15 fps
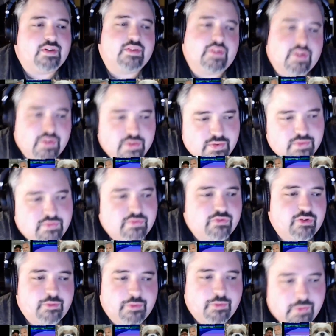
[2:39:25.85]
They're from
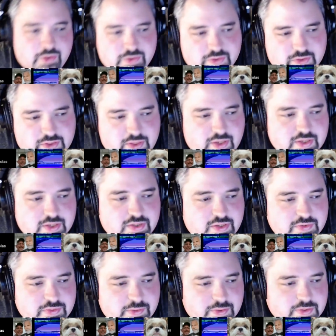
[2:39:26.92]
New Brunswick. They actually have
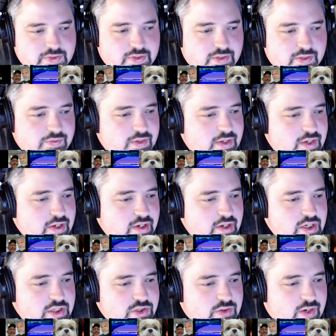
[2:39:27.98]
some good stuff.
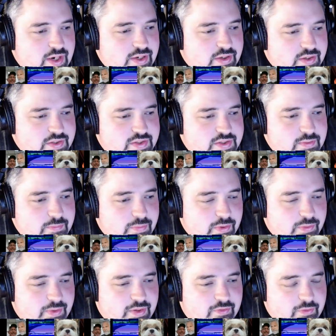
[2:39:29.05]
Triders
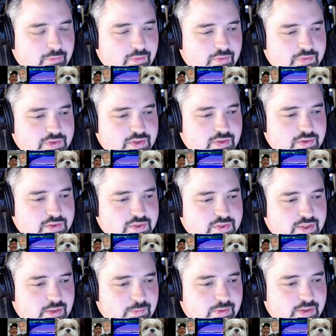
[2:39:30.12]
Brewing from Nova Scotia is
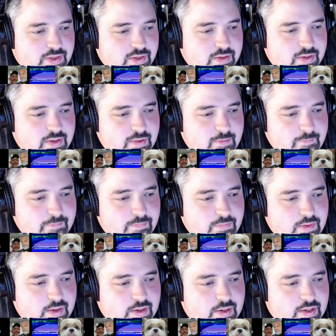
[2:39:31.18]
going to be there.
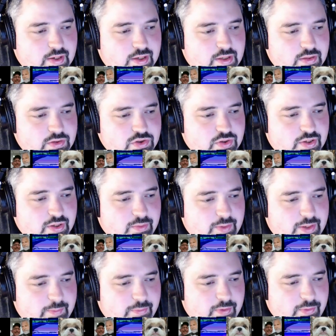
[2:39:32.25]
Trailway
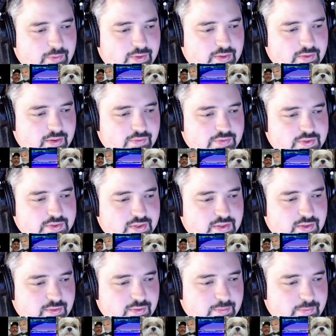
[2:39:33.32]
Brewing, obviously,
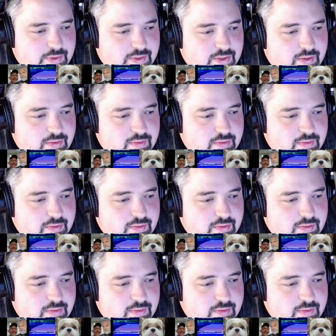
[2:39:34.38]
going to be there.